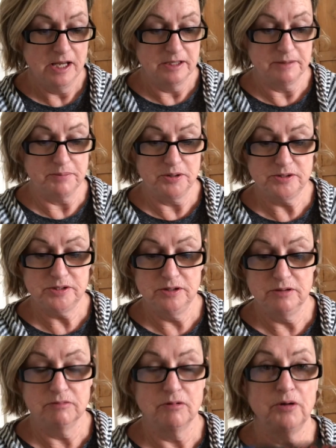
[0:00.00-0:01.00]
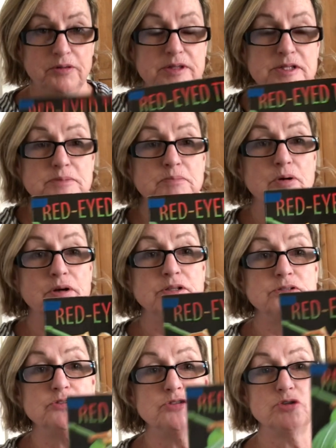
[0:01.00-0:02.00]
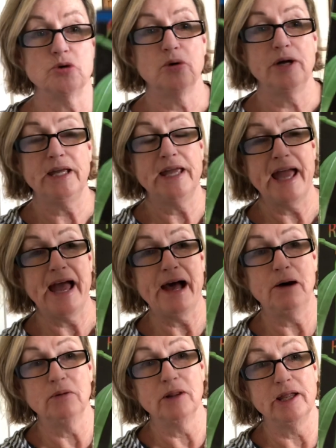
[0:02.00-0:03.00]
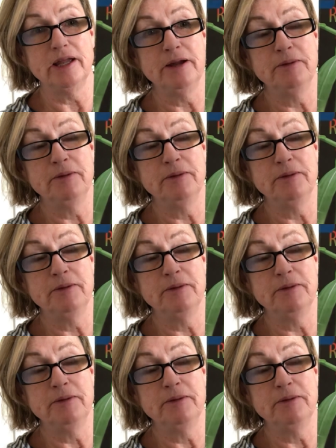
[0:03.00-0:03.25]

The person who wrote this book is Crowley.